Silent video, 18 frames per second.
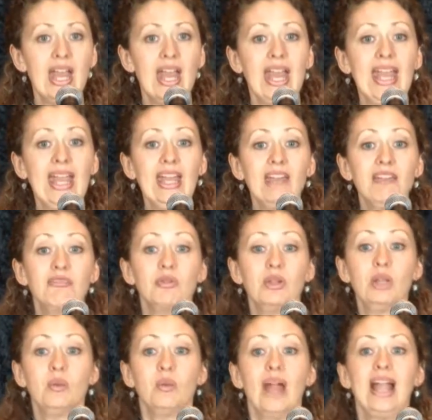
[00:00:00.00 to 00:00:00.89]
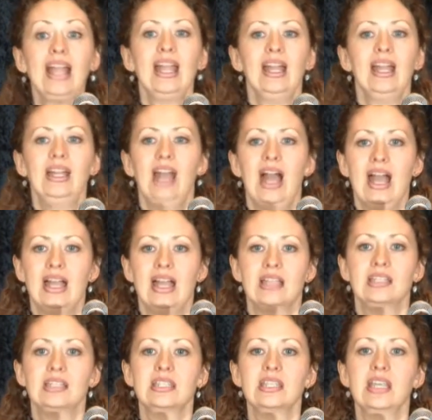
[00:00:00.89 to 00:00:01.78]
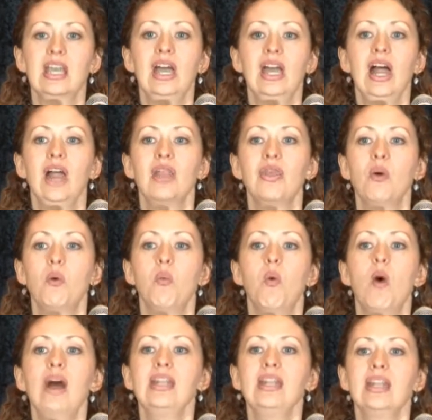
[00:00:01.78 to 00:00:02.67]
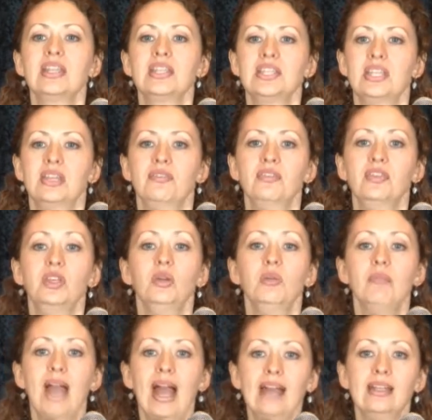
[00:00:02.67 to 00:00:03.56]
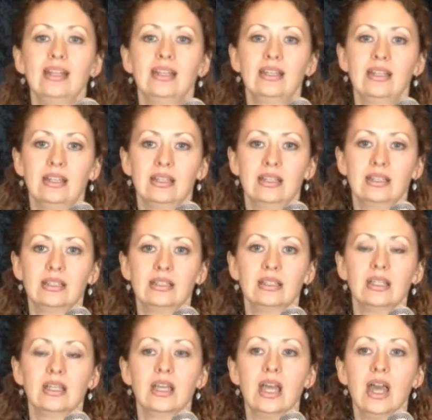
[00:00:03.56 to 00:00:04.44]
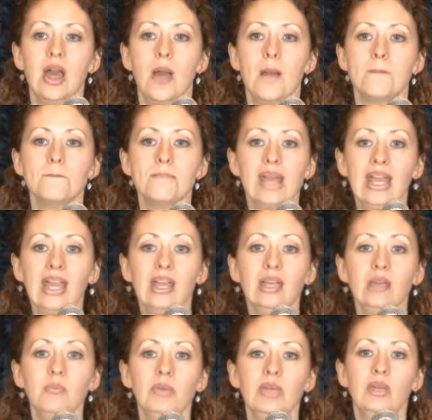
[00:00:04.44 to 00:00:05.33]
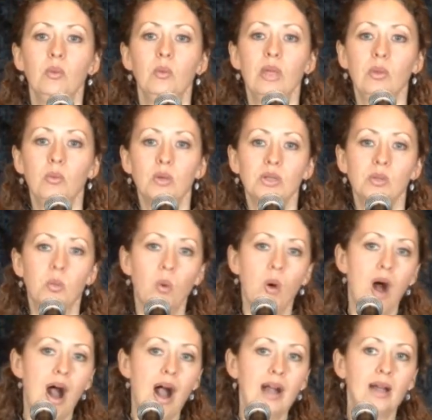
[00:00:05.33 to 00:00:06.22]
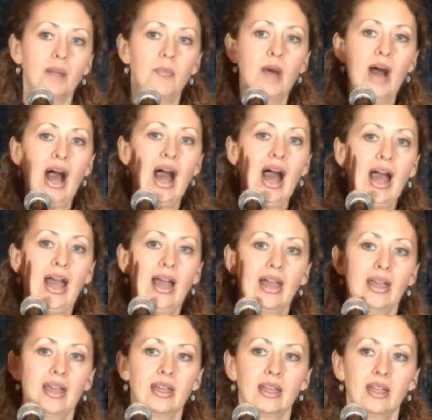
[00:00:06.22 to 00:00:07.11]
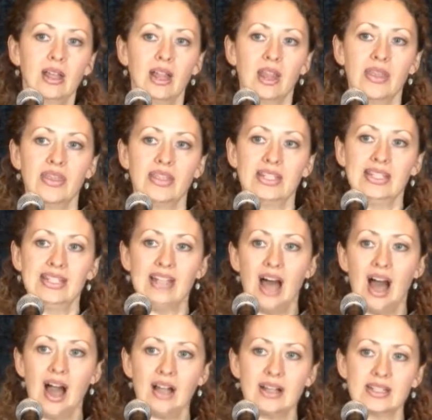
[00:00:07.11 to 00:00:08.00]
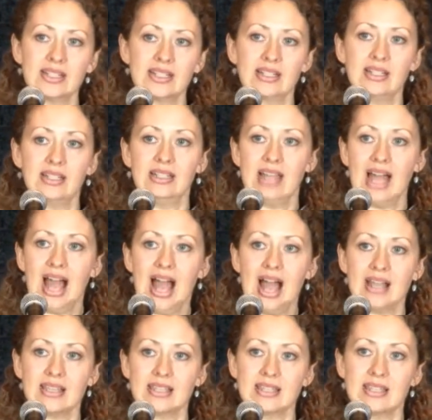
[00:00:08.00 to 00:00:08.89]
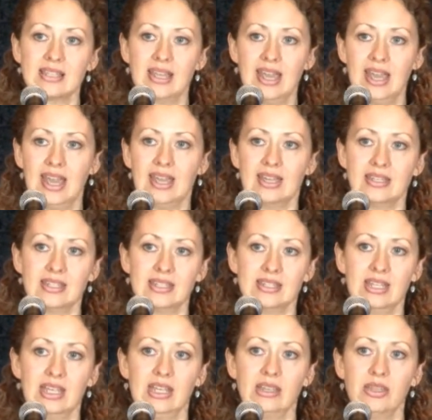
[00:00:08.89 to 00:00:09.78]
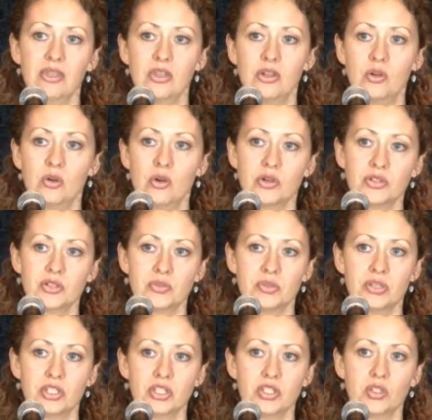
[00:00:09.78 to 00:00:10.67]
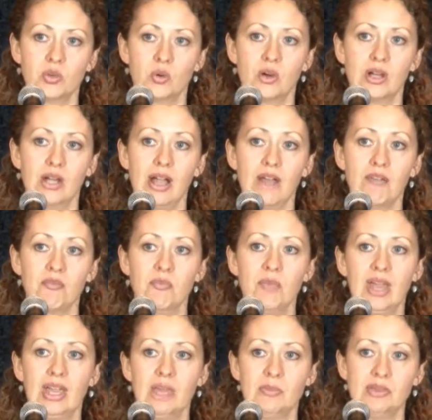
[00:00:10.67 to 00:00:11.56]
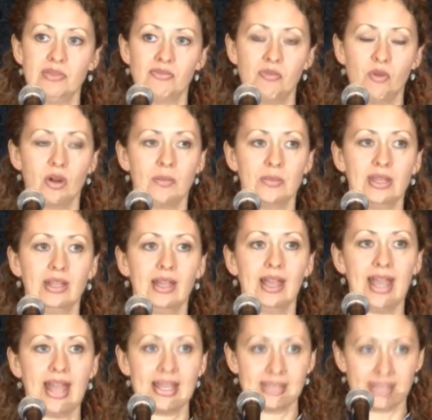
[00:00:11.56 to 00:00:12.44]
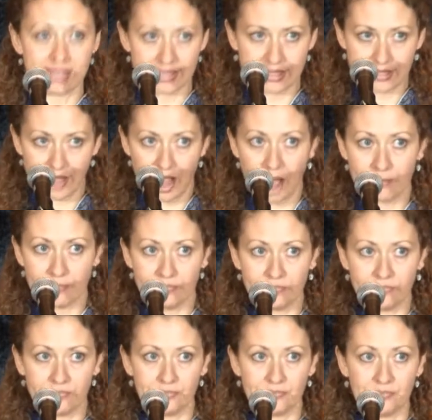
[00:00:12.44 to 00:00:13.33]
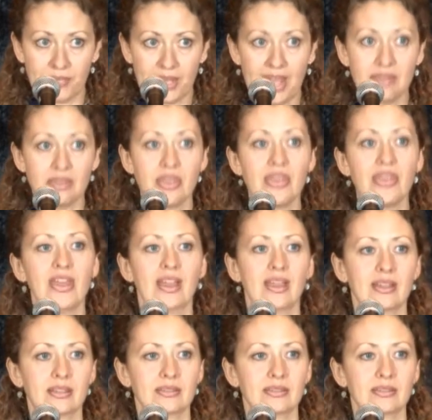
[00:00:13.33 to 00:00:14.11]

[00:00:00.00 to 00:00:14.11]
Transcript: If we recognized the oneness of humanity, maybe we would walk by the locked glass case in the grocery store of baby formula and stop and think